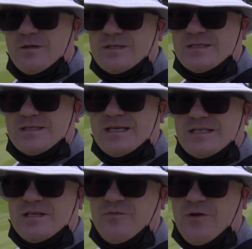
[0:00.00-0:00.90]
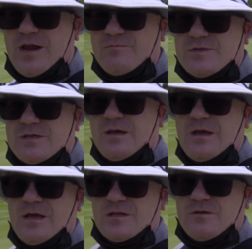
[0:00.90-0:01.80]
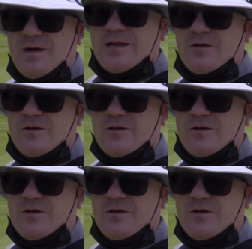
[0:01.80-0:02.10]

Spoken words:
60 frames, so it might